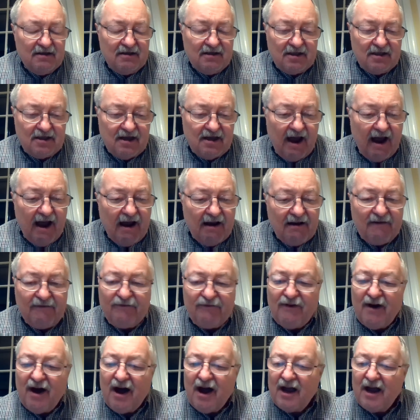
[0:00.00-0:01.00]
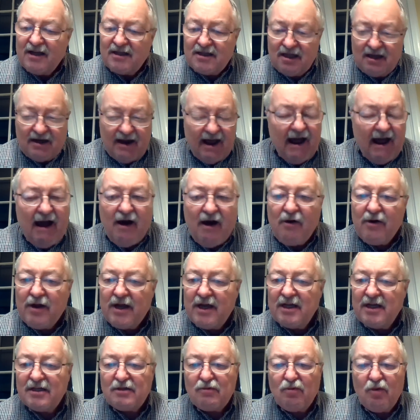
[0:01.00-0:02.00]
sacrifice and how
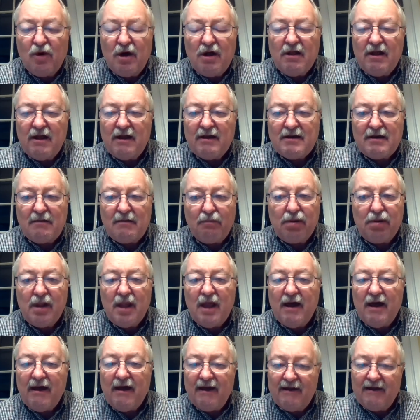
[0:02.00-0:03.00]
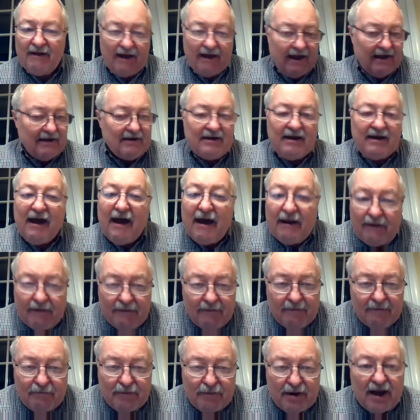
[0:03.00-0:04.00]
he's willing to play and yet
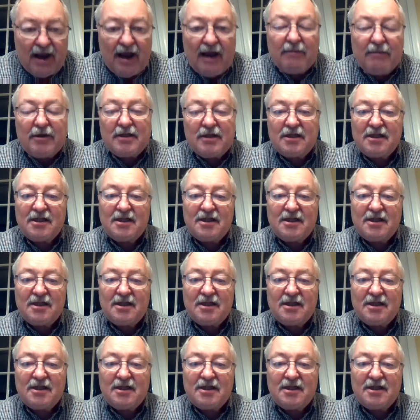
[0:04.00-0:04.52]
be able to